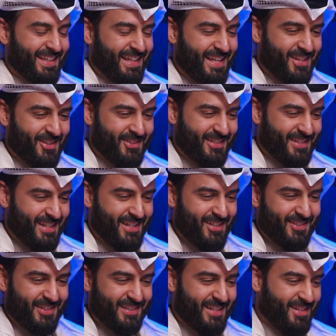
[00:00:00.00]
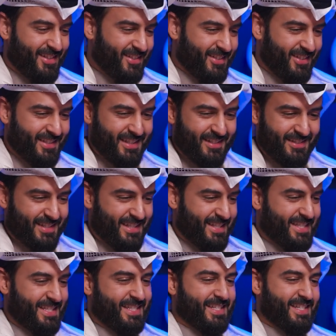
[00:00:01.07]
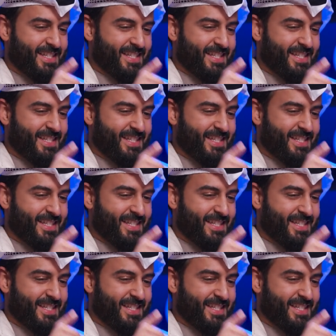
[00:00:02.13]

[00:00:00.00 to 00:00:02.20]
And I looked and I looked and I looked, and I was like,